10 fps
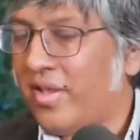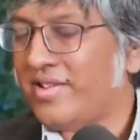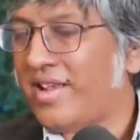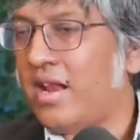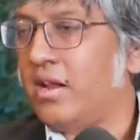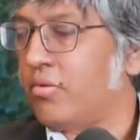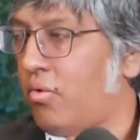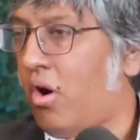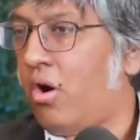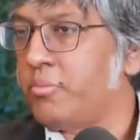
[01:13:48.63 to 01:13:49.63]
And that's kind of like
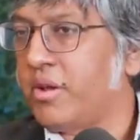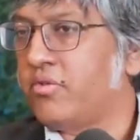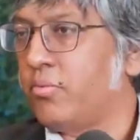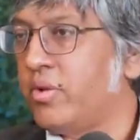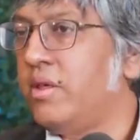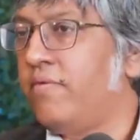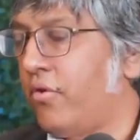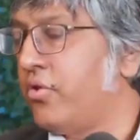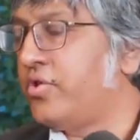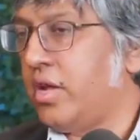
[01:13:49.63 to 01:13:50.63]
wrong, because the really
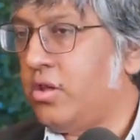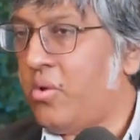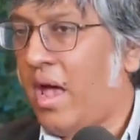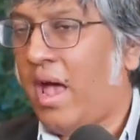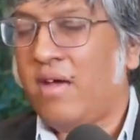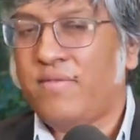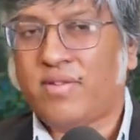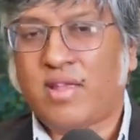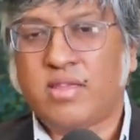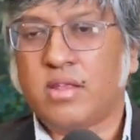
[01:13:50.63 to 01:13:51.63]
first date you have
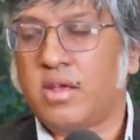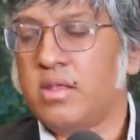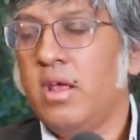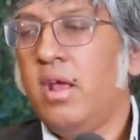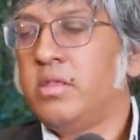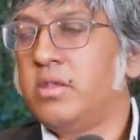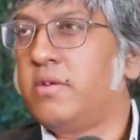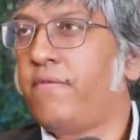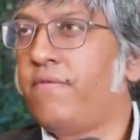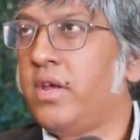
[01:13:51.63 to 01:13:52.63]
is, I think, like the
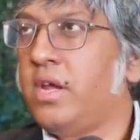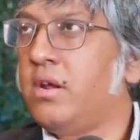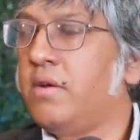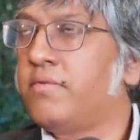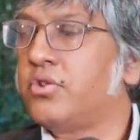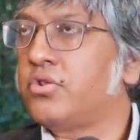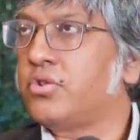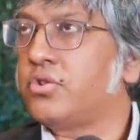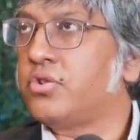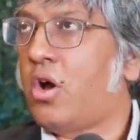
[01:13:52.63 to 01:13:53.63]
defeat of the
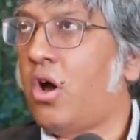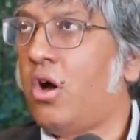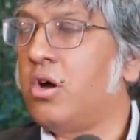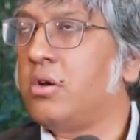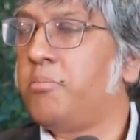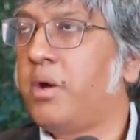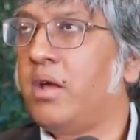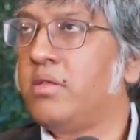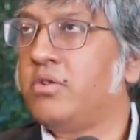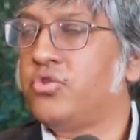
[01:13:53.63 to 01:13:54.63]
Shang
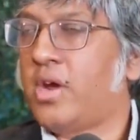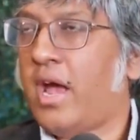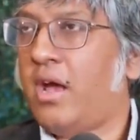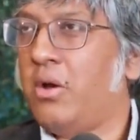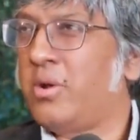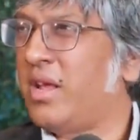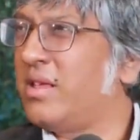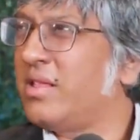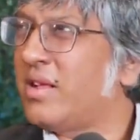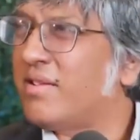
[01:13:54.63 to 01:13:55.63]
by the Zhao. And I
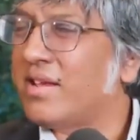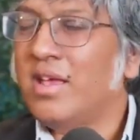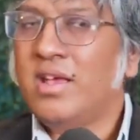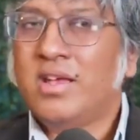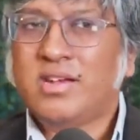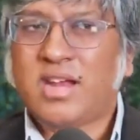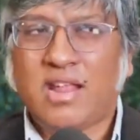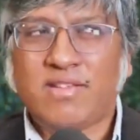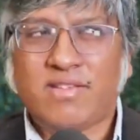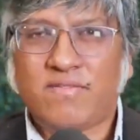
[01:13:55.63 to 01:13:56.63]
think that's like
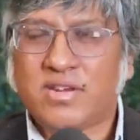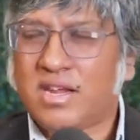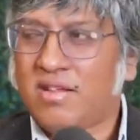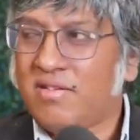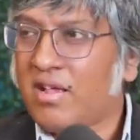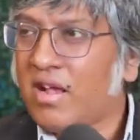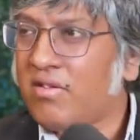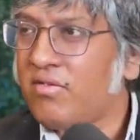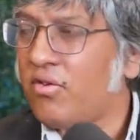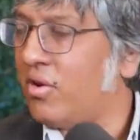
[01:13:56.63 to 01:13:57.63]

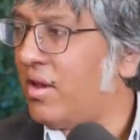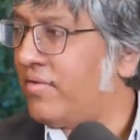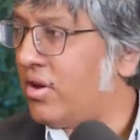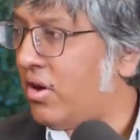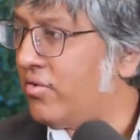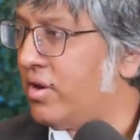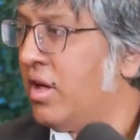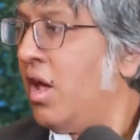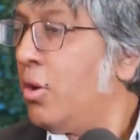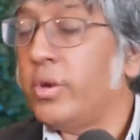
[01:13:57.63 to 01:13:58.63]
1076 or
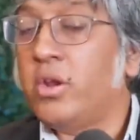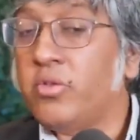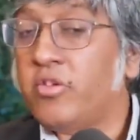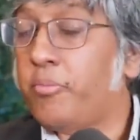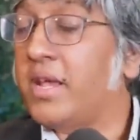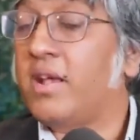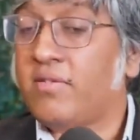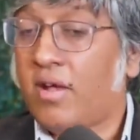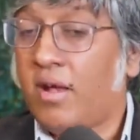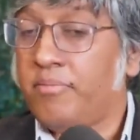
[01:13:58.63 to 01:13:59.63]
1100. We know this
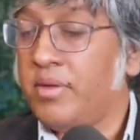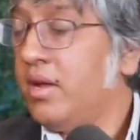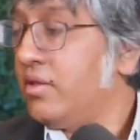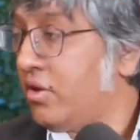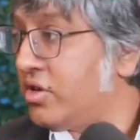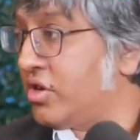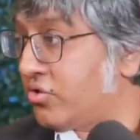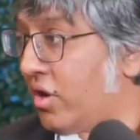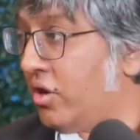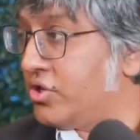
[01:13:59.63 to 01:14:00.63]
because they're into
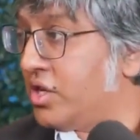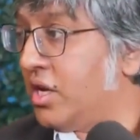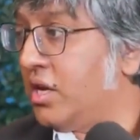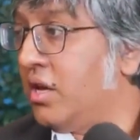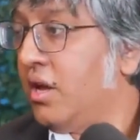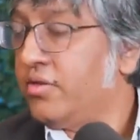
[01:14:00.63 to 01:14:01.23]
astrology.